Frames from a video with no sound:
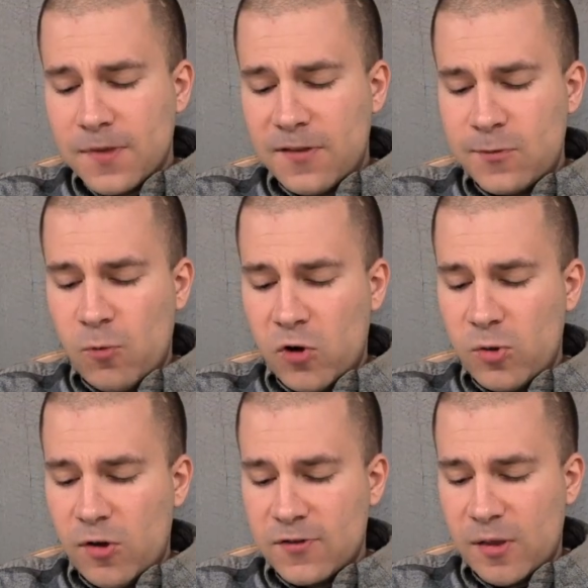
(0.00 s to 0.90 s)
this book
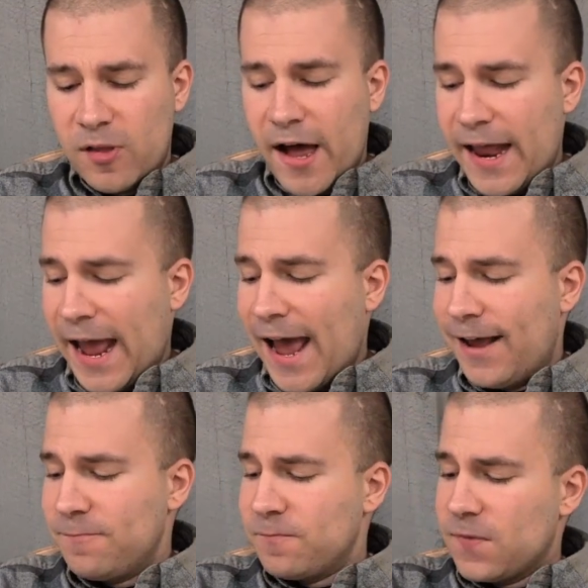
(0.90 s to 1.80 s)
looks a lot
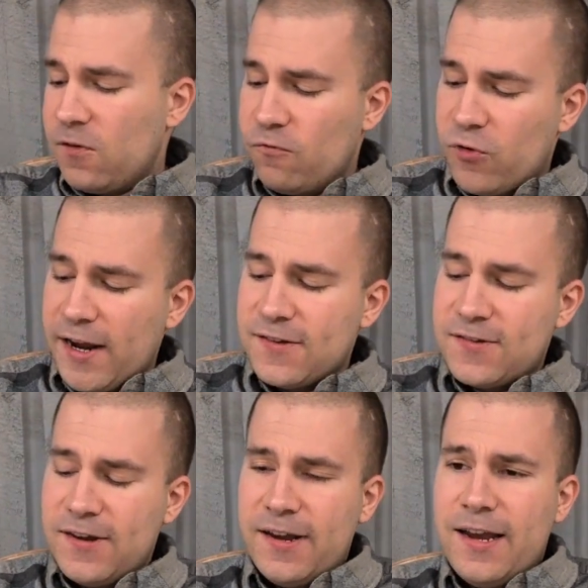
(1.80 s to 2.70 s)
at
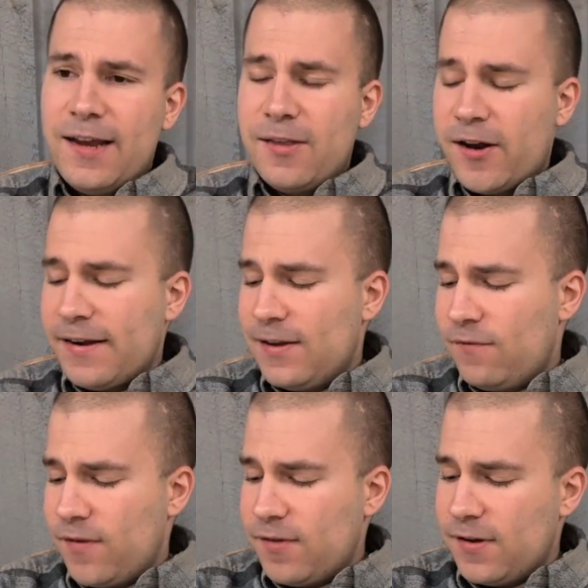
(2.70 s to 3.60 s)
race in the
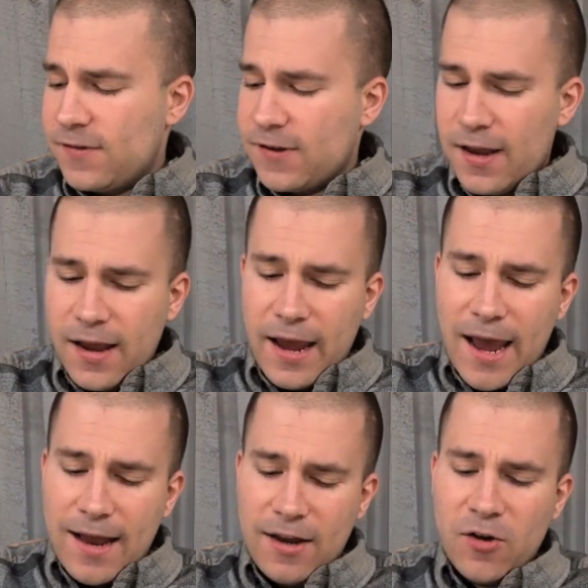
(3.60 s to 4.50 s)
1950s,
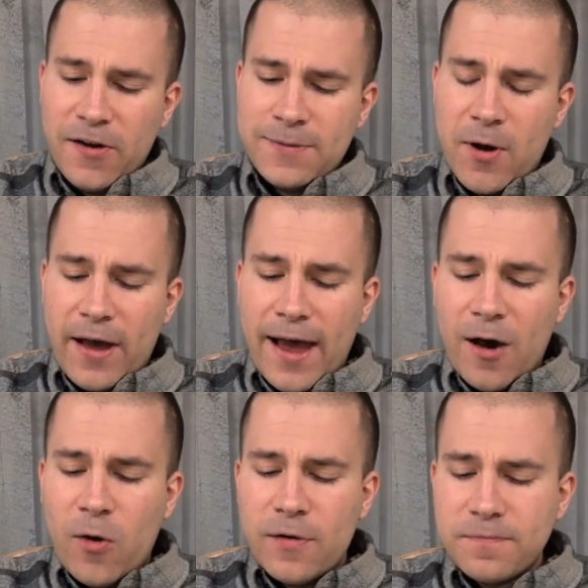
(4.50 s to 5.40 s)
and it talks about
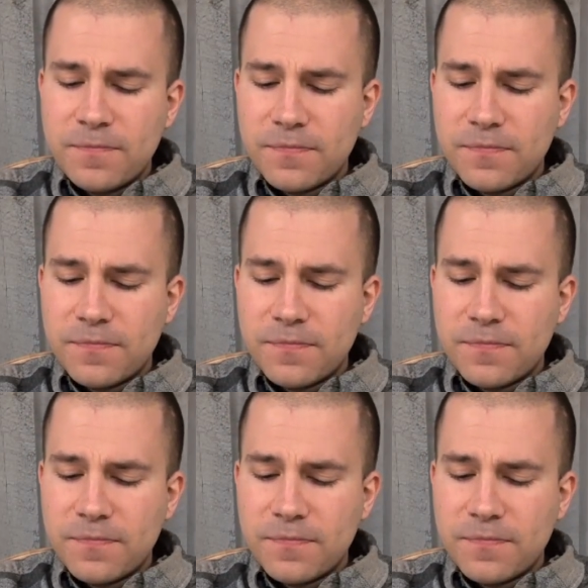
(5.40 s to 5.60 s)
how